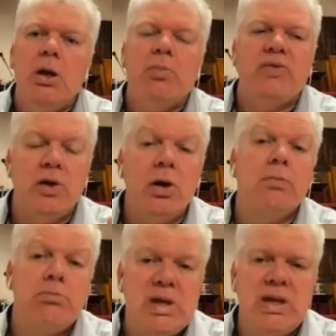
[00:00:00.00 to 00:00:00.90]
but there are
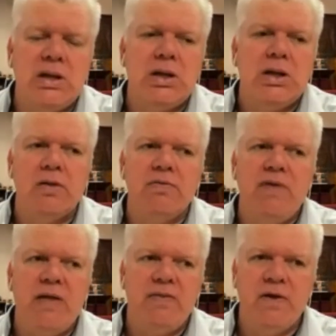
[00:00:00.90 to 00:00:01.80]
men
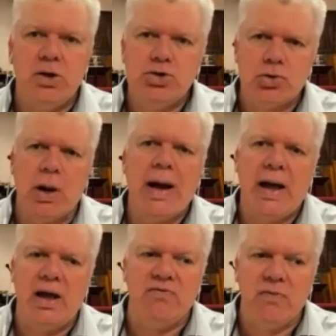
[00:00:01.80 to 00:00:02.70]
that their
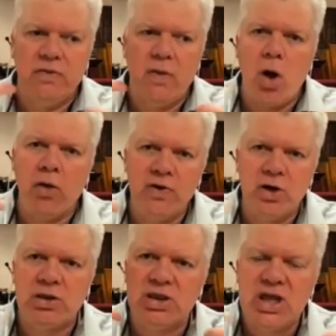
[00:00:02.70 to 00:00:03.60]
drive, all
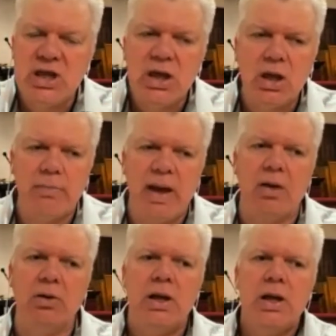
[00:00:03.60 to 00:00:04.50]
they're thinking about
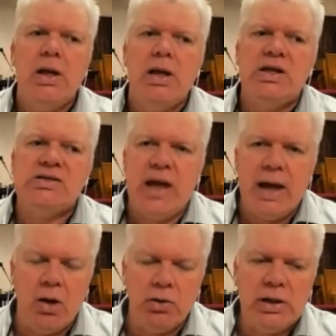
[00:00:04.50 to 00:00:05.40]
is
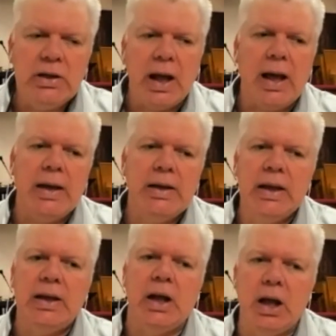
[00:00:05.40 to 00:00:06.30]
how can I
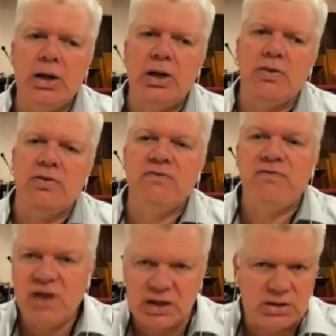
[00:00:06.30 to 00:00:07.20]
get another
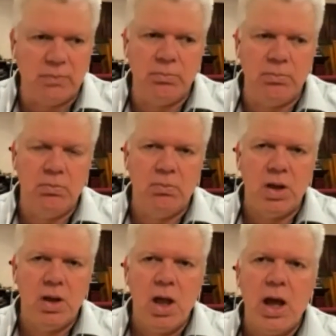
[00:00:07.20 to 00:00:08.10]
victim?
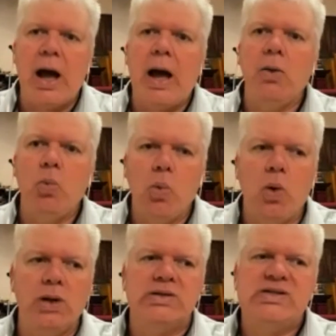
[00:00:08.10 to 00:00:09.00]
I
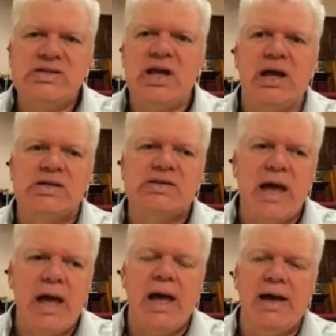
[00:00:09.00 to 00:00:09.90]
want sex
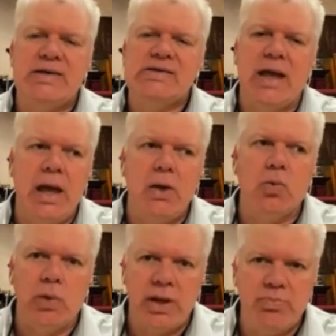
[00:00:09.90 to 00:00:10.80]
as a
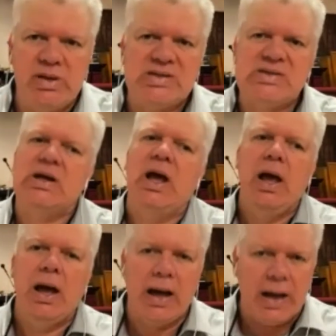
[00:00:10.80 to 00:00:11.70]
rapist.
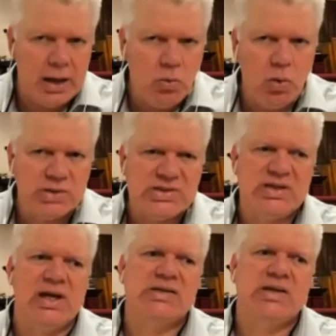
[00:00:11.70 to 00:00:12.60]
I want
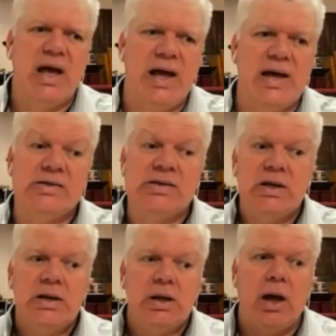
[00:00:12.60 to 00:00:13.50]
sex as
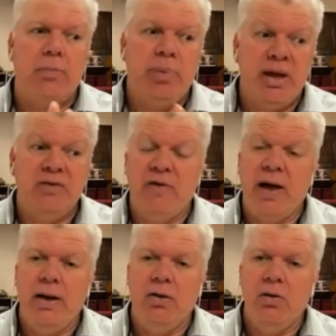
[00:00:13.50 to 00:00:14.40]
a
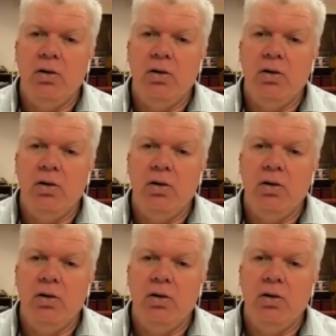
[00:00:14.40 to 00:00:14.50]
pedophile.